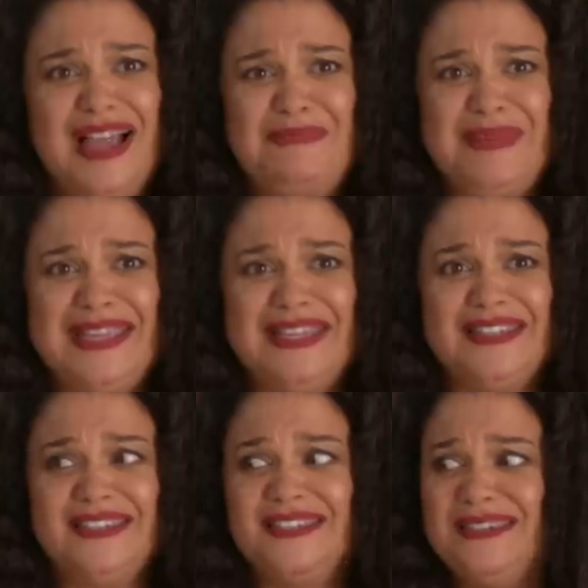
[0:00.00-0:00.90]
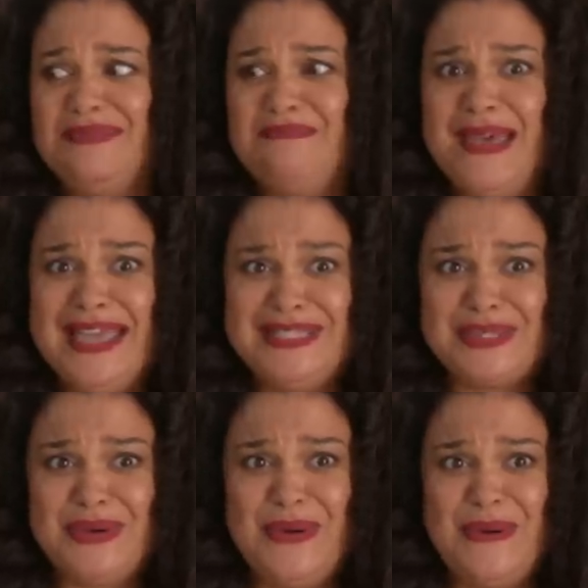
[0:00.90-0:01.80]
I mean, med
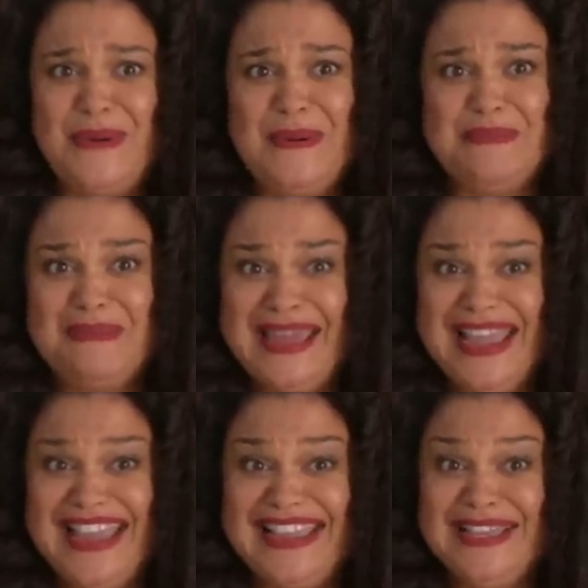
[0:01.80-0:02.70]
school? Me?